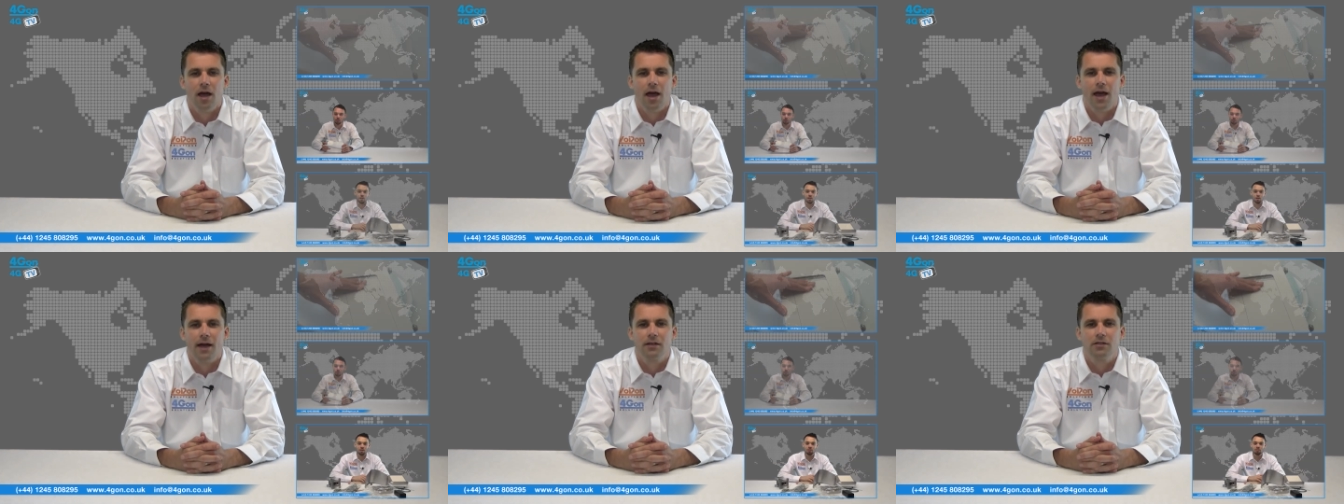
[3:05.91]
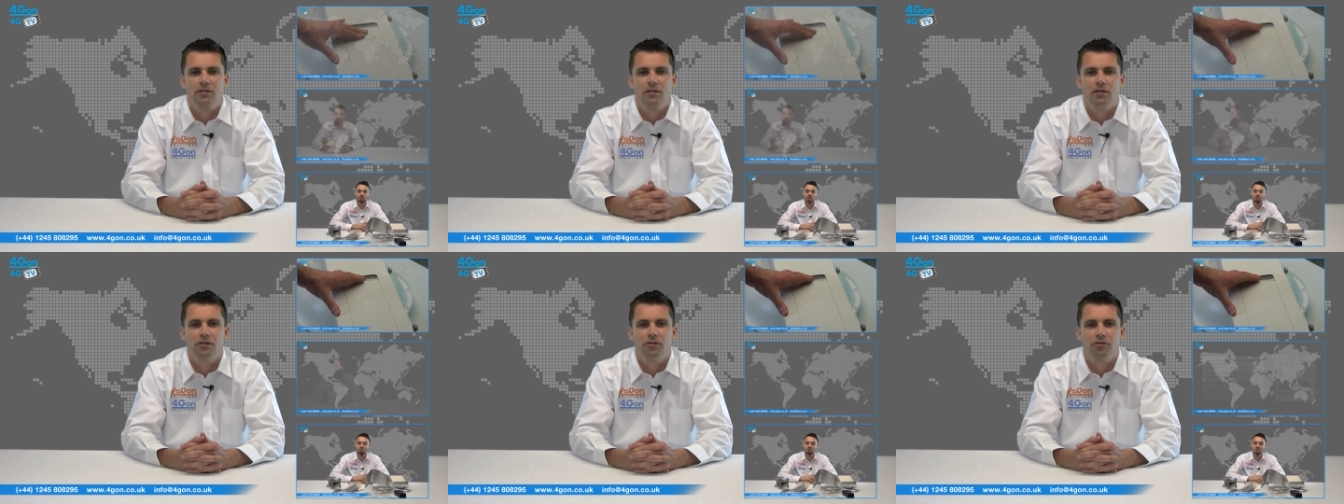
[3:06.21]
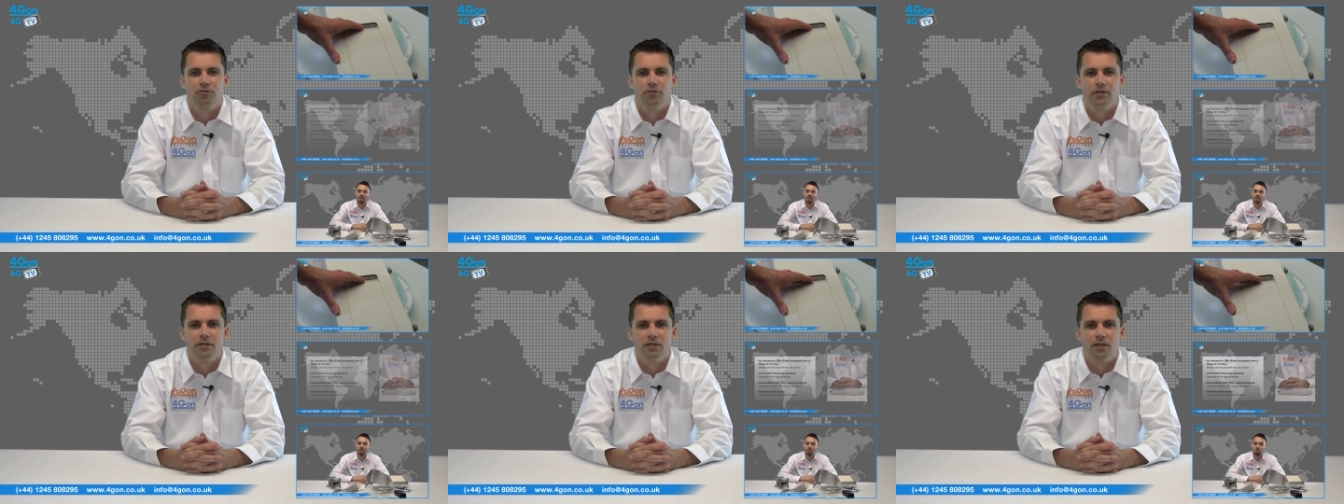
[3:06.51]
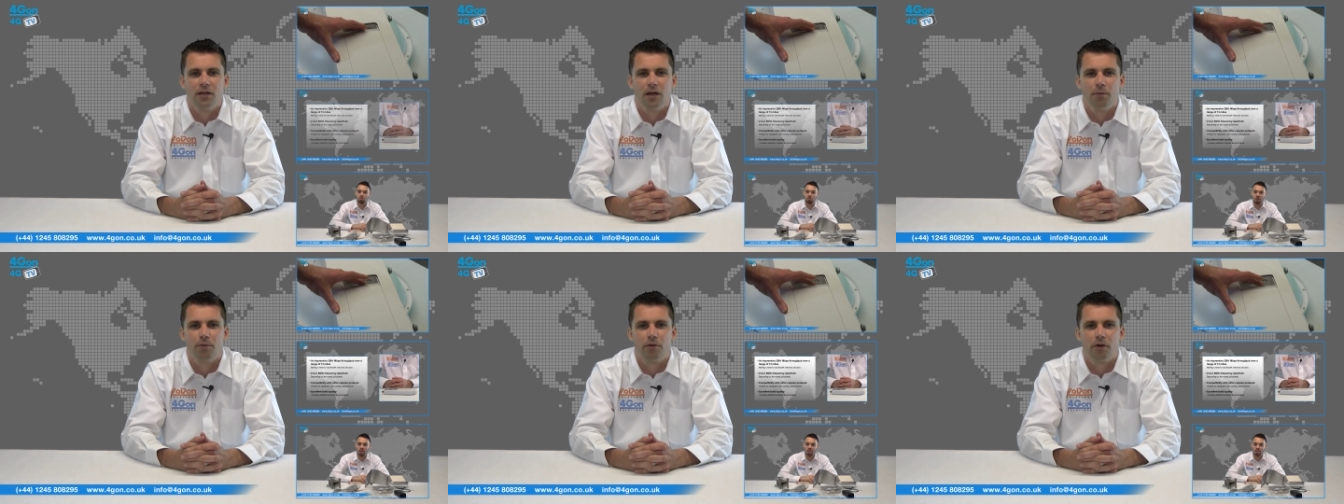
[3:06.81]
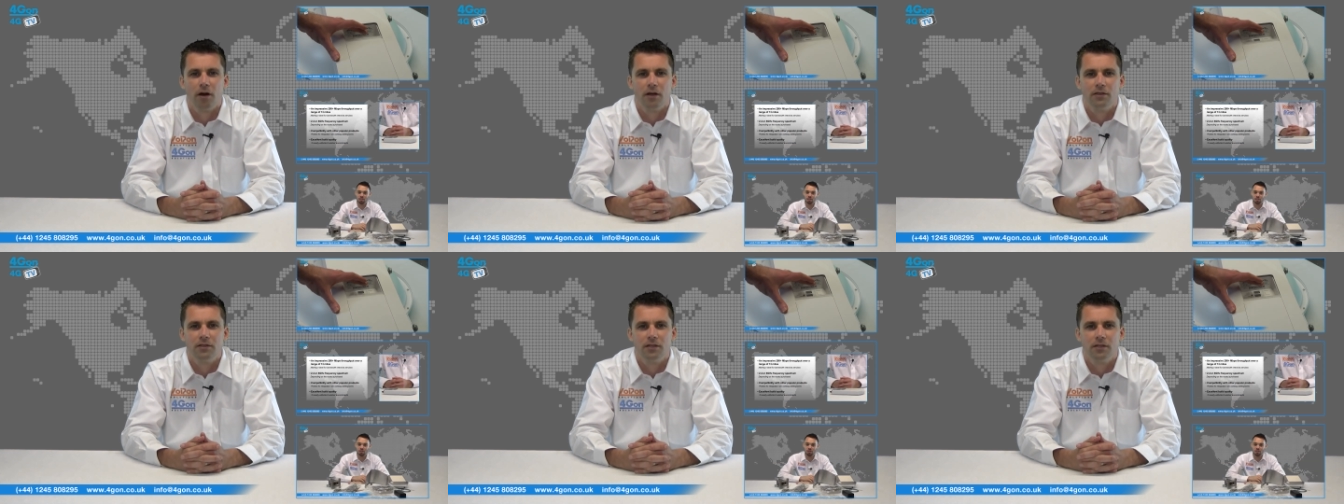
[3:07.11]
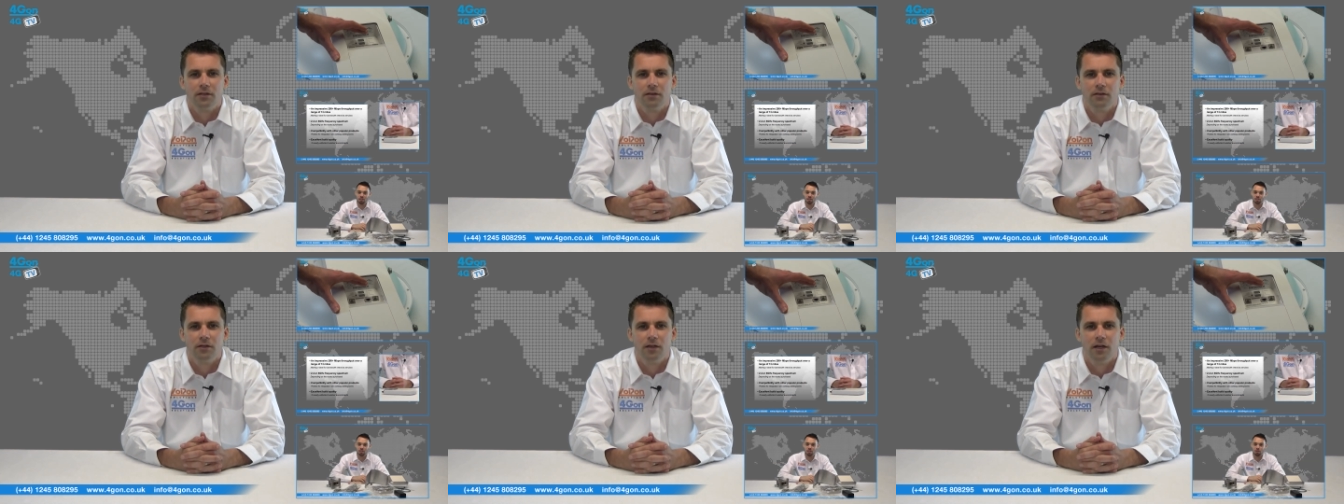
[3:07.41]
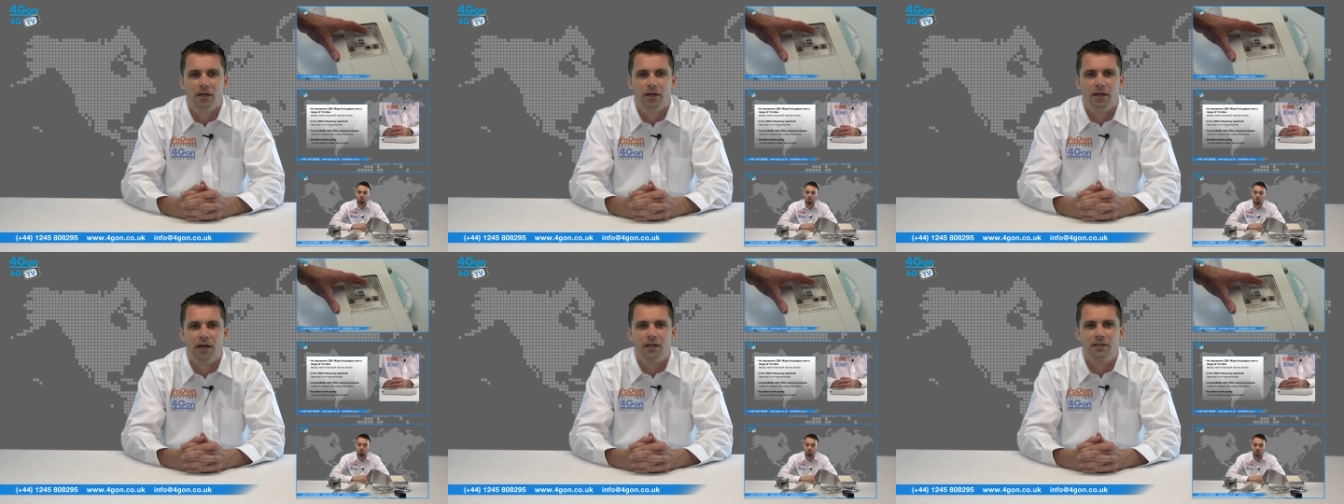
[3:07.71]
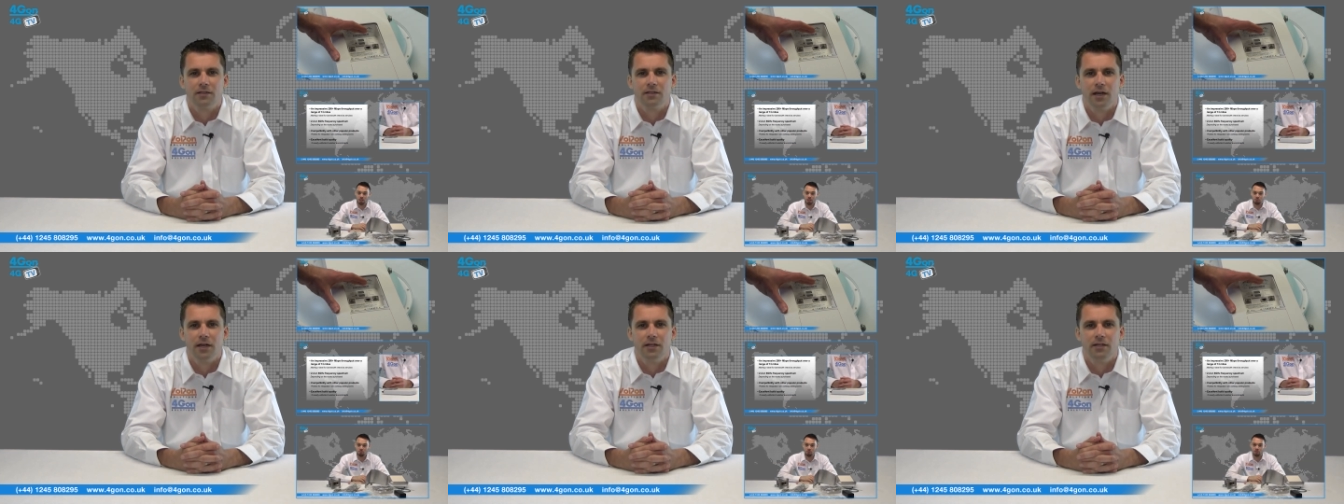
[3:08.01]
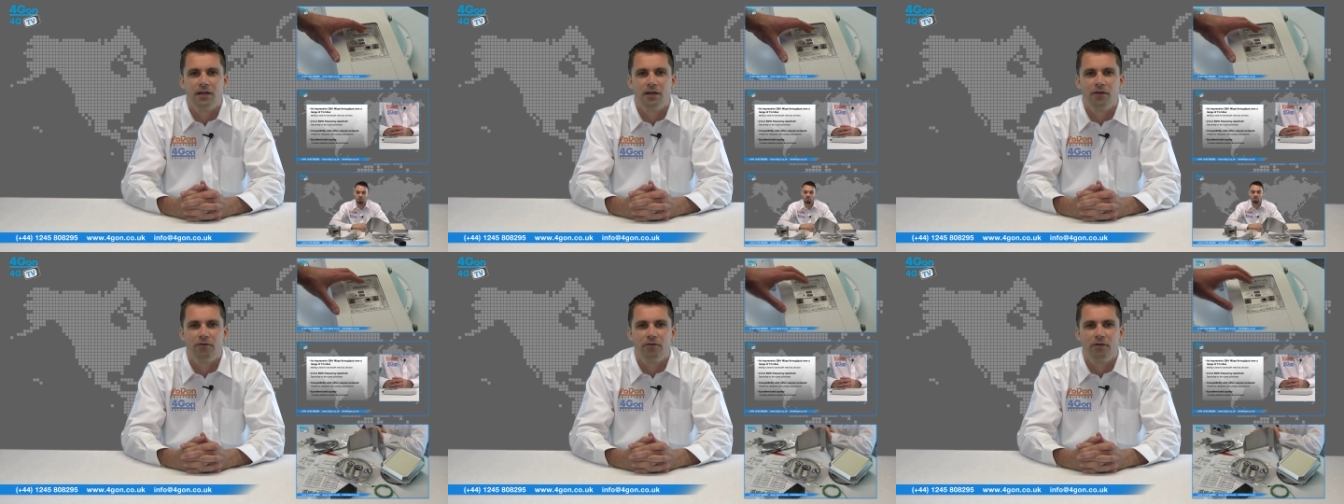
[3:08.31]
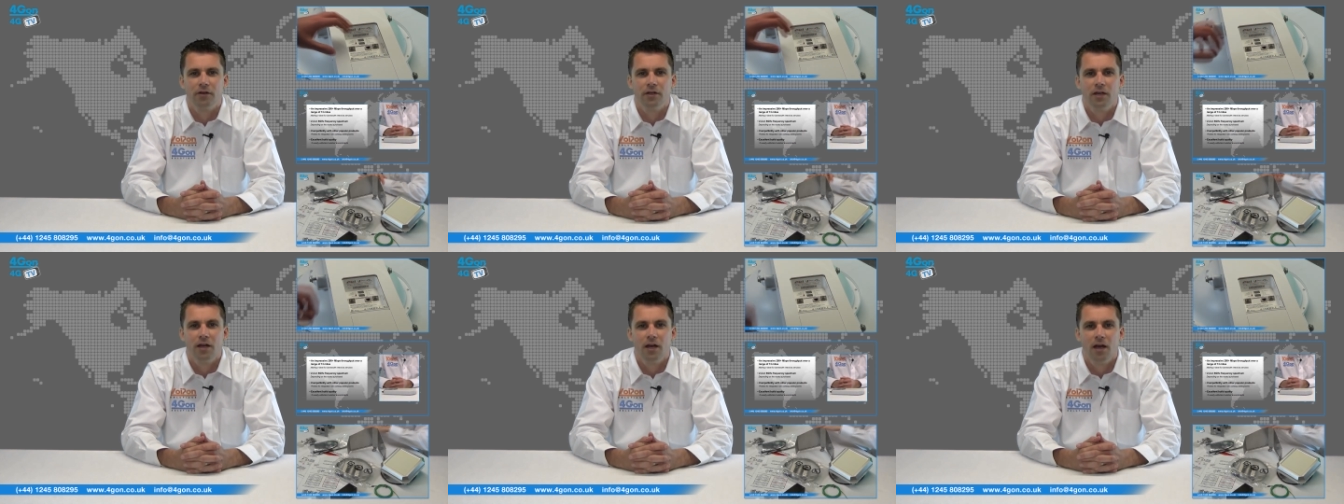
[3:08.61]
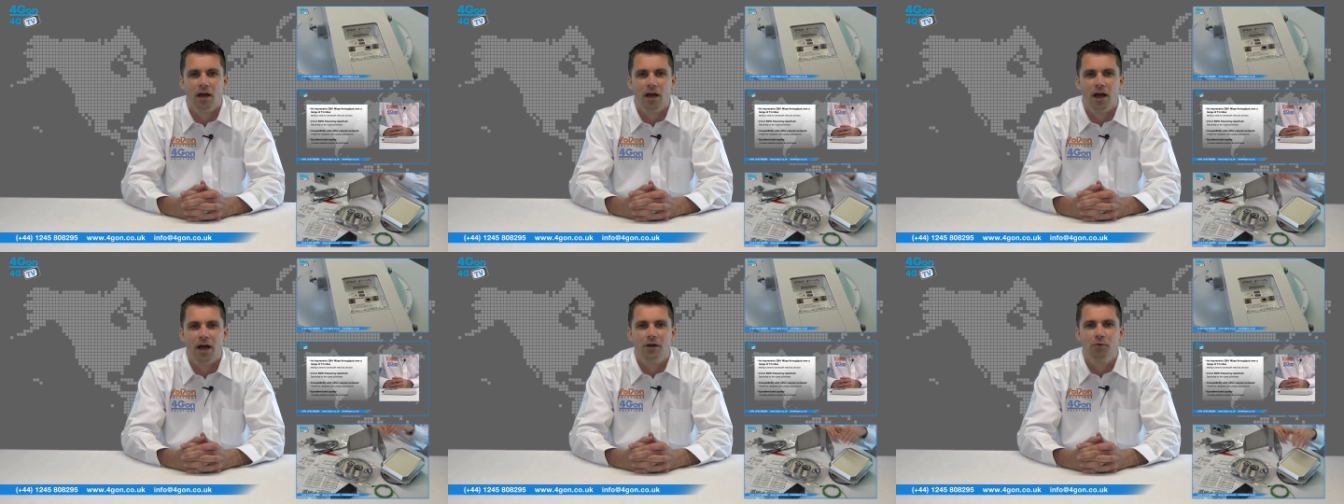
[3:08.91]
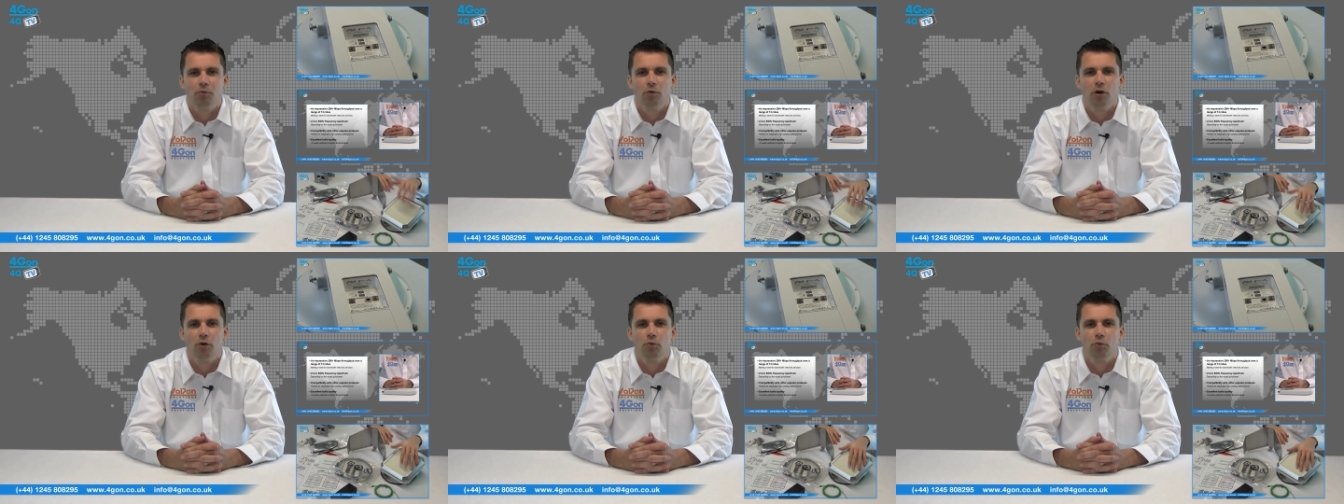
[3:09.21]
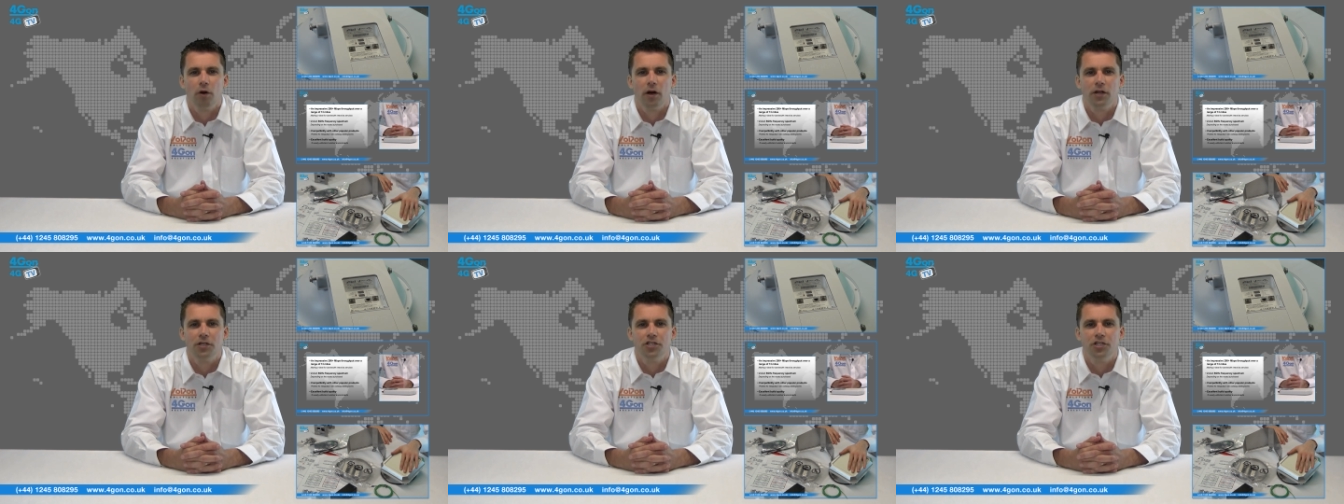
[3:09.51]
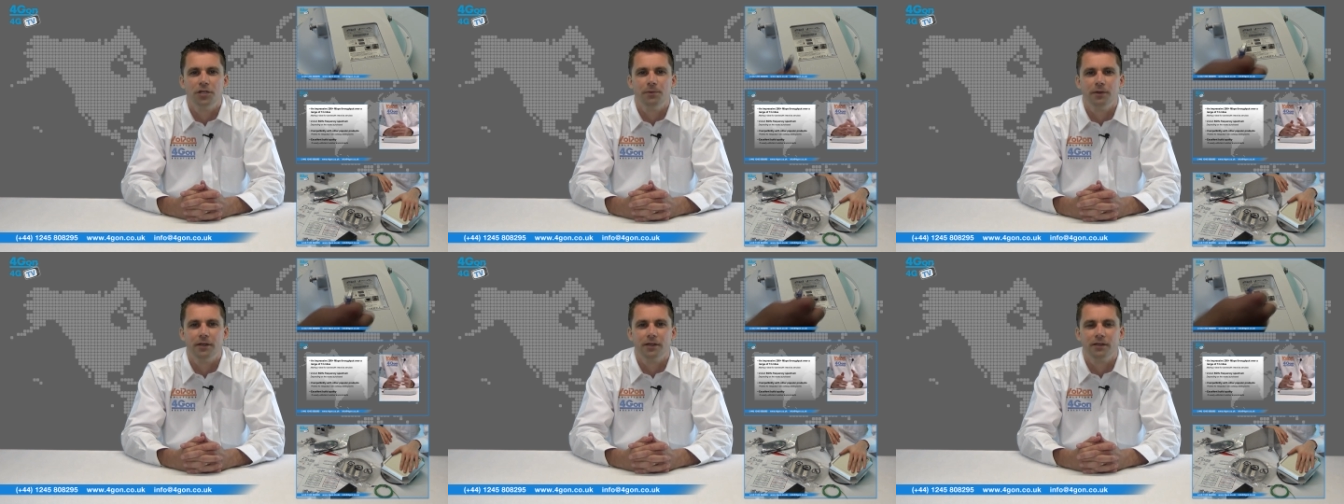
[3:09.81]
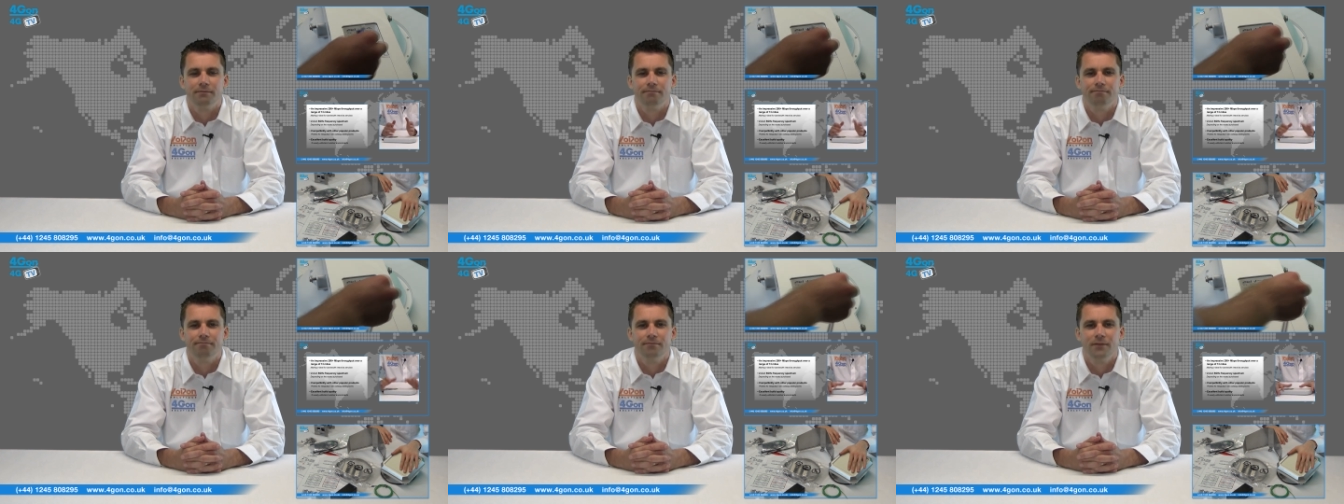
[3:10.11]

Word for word: excellent reseller pricing, next day delivery and worldwide shipping.